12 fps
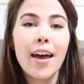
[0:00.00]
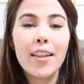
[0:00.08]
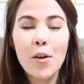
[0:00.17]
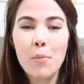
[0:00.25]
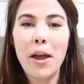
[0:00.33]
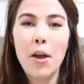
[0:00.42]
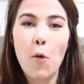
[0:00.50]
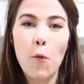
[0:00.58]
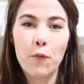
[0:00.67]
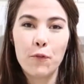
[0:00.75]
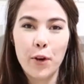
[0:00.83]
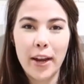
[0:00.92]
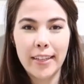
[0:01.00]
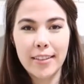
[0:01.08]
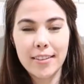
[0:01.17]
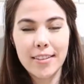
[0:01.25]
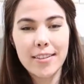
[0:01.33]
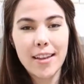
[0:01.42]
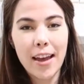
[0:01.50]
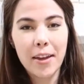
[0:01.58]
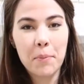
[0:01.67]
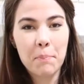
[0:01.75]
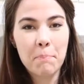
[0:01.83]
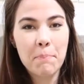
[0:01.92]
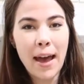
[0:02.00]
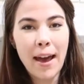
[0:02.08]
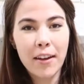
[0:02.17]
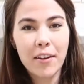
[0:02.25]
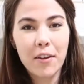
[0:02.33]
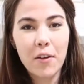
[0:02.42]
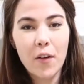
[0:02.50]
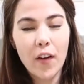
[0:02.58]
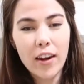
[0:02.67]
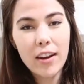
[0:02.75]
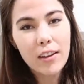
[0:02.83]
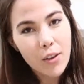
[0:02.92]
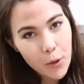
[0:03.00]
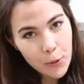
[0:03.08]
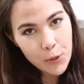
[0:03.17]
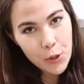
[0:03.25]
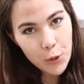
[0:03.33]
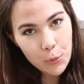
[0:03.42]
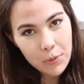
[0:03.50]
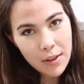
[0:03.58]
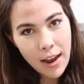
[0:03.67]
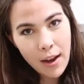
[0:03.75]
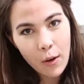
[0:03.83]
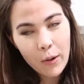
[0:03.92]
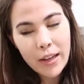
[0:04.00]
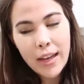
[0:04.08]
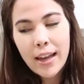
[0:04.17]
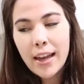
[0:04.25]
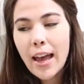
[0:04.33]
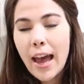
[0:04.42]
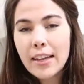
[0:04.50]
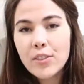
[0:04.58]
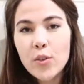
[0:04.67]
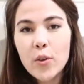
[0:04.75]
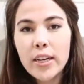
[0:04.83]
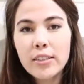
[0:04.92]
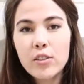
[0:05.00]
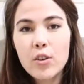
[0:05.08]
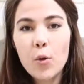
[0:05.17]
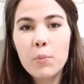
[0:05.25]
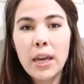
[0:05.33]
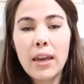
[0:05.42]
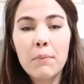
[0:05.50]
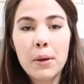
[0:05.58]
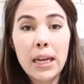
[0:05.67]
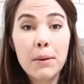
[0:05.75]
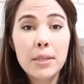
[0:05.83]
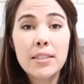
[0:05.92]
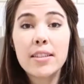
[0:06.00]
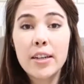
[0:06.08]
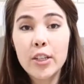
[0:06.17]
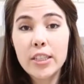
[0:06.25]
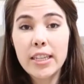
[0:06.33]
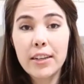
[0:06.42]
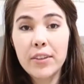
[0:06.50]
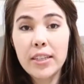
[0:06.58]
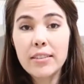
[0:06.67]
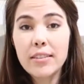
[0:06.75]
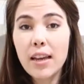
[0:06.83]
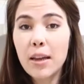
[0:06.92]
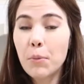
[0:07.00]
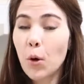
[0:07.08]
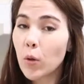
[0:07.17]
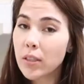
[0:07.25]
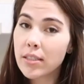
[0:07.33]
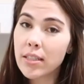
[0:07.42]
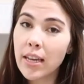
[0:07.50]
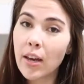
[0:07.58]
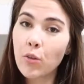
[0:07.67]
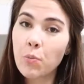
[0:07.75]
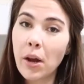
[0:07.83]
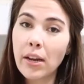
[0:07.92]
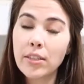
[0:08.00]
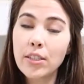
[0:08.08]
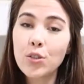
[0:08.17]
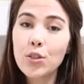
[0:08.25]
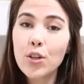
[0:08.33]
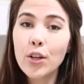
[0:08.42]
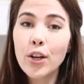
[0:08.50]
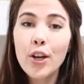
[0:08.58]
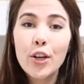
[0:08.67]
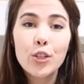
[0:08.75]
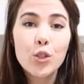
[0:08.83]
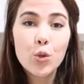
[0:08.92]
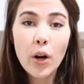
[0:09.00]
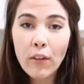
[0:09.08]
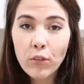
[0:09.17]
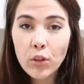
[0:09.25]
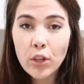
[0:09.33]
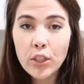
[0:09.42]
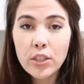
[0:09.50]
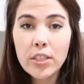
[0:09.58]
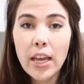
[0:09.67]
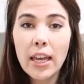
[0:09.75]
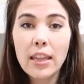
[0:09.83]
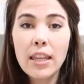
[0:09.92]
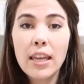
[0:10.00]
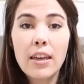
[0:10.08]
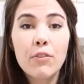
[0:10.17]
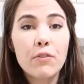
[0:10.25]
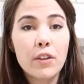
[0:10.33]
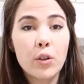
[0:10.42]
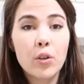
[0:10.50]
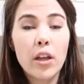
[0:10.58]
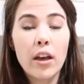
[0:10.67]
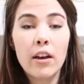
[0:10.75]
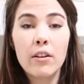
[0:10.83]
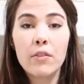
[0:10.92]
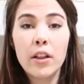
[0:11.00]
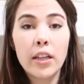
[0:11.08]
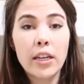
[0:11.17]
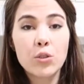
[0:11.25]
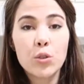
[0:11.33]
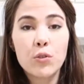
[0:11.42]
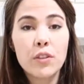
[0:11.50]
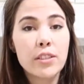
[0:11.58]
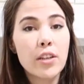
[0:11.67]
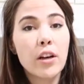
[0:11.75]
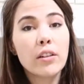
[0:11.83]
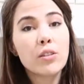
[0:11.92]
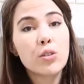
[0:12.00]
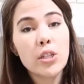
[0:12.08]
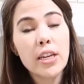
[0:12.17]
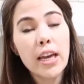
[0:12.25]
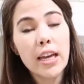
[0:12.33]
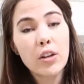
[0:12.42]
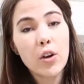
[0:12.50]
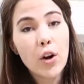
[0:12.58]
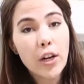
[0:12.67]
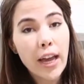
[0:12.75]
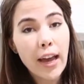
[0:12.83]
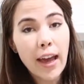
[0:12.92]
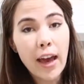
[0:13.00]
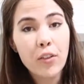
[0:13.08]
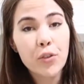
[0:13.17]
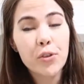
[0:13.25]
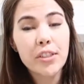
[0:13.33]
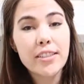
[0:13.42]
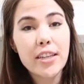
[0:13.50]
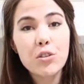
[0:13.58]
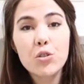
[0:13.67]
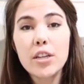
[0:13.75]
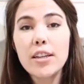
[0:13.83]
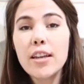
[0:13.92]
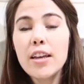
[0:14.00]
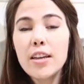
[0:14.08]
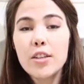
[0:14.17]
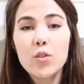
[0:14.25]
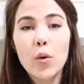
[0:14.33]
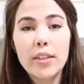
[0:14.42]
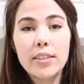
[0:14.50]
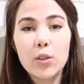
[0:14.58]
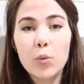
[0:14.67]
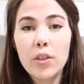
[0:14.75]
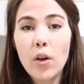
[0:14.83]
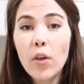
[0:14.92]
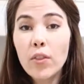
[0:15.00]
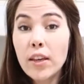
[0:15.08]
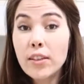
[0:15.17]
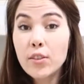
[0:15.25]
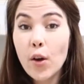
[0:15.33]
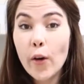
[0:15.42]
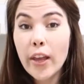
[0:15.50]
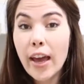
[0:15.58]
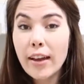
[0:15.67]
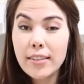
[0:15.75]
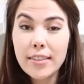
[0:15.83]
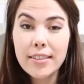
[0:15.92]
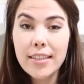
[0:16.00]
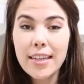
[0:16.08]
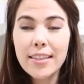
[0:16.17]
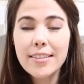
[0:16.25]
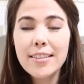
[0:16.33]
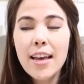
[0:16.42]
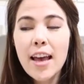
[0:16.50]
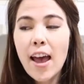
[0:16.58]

Hello my whole friends, I am back on YouTube now. As you guys know me, my name is Sarah Davis. I am a holistic health practitioner, travel nurse in the field of electrophysiology and cardiac catheterization. So I deal with all things cardiac disease.